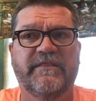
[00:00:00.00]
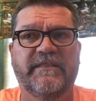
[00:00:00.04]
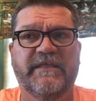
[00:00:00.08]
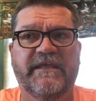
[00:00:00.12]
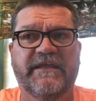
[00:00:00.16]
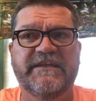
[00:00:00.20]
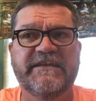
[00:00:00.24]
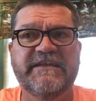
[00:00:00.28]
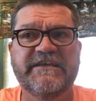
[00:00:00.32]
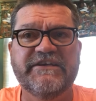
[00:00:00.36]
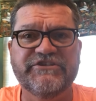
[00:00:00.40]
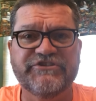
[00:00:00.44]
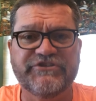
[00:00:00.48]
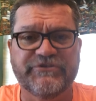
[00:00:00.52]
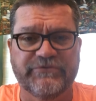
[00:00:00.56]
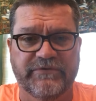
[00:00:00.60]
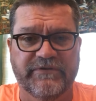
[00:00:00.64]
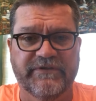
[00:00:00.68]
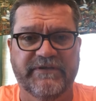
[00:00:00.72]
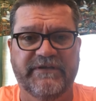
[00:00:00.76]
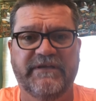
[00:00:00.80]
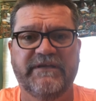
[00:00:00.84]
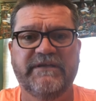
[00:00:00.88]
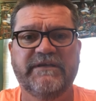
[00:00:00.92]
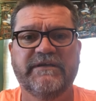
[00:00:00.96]

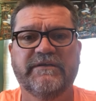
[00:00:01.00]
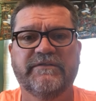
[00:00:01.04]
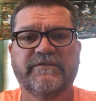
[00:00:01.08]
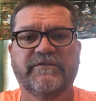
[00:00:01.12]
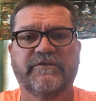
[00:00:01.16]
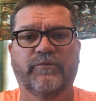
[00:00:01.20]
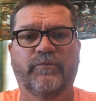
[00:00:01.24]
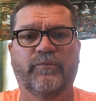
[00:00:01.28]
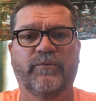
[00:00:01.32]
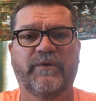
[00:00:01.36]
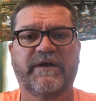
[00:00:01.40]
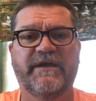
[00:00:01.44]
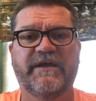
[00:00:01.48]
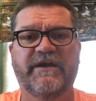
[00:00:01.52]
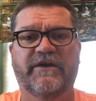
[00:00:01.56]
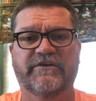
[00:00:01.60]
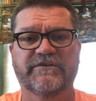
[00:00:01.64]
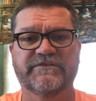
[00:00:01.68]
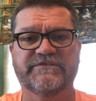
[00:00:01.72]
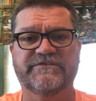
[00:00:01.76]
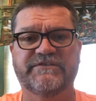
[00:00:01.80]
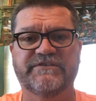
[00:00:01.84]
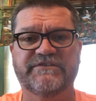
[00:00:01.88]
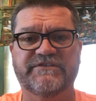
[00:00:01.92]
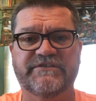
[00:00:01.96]
initially, the way
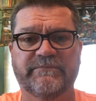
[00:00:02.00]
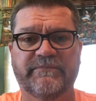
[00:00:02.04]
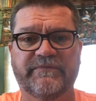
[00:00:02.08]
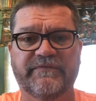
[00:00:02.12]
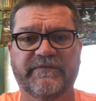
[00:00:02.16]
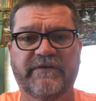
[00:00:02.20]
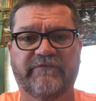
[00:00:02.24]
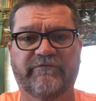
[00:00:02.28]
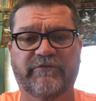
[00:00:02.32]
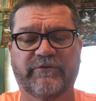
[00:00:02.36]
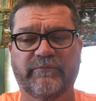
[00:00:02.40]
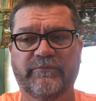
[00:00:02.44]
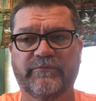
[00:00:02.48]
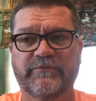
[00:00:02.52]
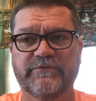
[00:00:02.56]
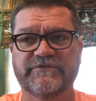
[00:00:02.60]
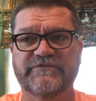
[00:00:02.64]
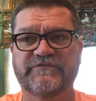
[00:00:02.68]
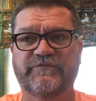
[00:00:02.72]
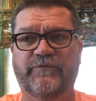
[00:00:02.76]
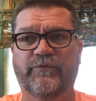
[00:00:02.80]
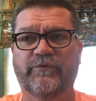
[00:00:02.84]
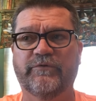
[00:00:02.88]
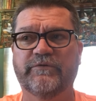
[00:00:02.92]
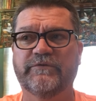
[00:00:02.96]
our system of government was
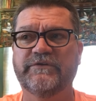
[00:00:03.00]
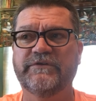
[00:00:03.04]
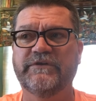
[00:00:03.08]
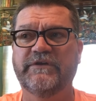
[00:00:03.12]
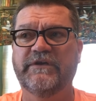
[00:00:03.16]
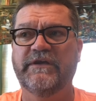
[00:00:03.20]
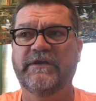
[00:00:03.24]
formed,